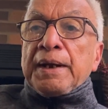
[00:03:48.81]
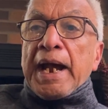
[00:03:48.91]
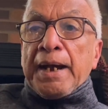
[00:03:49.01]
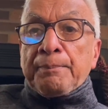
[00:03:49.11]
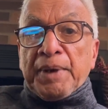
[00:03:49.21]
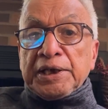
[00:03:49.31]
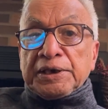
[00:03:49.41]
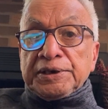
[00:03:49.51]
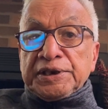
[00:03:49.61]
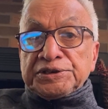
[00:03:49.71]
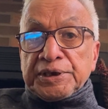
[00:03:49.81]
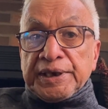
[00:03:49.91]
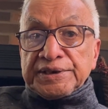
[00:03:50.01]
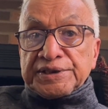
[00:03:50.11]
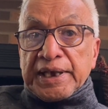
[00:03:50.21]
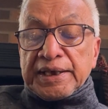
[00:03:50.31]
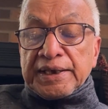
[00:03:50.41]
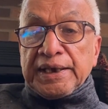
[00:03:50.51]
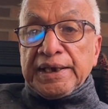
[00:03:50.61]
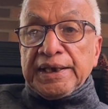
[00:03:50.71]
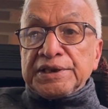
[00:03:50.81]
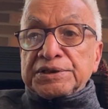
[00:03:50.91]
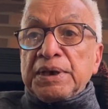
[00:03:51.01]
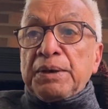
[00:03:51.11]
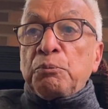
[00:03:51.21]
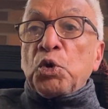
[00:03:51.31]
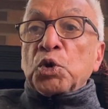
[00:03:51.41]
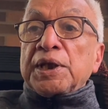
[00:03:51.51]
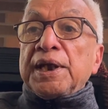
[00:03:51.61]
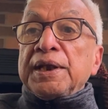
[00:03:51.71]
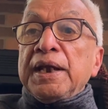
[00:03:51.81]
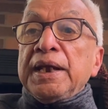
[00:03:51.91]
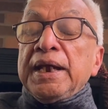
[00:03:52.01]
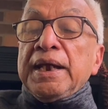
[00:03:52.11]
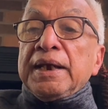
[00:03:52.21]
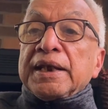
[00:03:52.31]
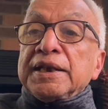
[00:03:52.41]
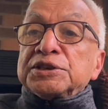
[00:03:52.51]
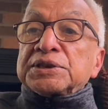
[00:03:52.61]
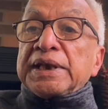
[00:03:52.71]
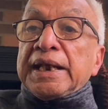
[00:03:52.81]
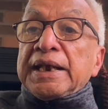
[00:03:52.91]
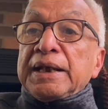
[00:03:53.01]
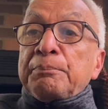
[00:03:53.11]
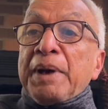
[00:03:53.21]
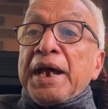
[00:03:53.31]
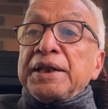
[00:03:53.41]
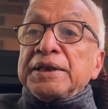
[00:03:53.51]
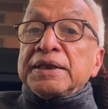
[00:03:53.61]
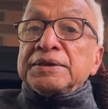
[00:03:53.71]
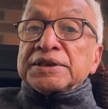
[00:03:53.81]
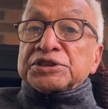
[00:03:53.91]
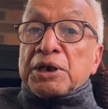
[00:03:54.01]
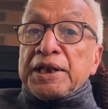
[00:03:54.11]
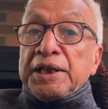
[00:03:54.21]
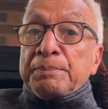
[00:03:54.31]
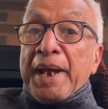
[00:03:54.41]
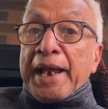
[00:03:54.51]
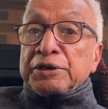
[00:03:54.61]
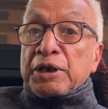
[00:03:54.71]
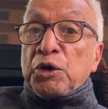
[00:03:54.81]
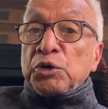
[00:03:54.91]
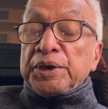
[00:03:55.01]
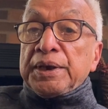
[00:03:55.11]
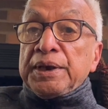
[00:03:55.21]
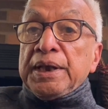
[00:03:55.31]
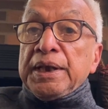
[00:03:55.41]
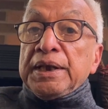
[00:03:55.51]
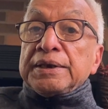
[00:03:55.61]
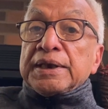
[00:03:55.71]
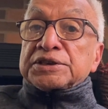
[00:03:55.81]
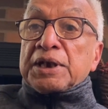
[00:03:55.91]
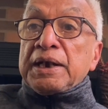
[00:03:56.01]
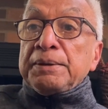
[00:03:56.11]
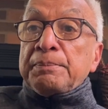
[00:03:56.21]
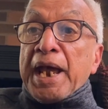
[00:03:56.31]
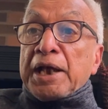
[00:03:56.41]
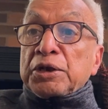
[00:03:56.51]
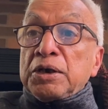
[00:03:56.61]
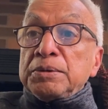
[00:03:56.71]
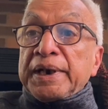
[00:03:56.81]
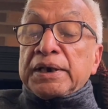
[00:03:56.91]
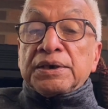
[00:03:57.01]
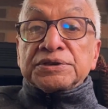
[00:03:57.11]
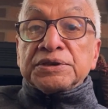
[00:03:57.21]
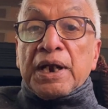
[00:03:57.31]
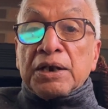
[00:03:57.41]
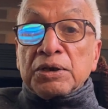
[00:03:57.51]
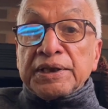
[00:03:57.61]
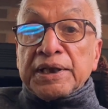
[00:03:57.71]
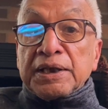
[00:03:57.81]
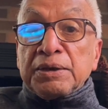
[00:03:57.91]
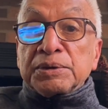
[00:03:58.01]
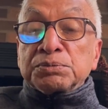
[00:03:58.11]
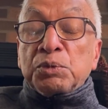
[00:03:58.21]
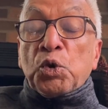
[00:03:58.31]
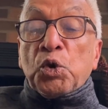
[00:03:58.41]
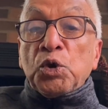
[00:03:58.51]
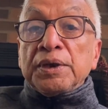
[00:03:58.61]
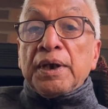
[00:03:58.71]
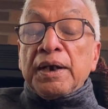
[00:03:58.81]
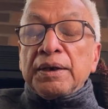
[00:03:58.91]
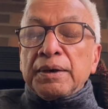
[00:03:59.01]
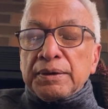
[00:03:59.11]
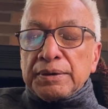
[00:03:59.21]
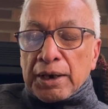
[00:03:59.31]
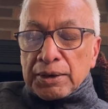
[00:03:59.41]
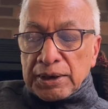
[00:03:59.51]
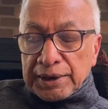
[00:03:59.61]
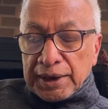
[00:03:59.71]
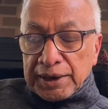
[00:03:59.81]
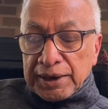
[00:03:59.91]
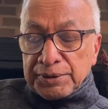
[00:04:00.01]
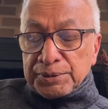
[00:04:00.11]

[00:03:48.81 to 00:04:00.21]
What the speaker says: My contention is that he is more than he had a Nazrani background. Nazrani background because not only that he was born, not only that he